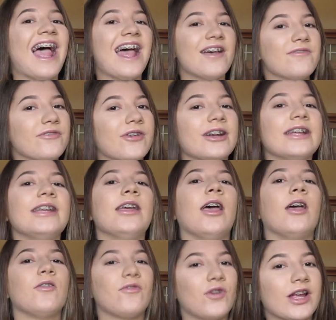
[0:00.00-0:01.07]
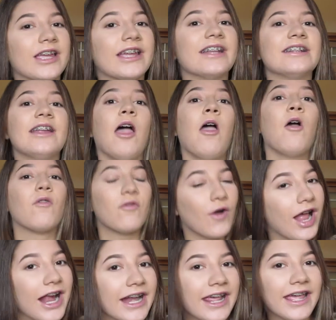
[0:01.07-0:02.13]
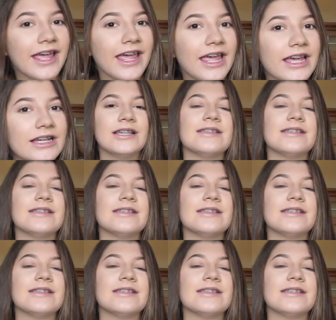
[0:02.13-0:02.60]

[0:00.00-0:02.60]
every freaking Friday.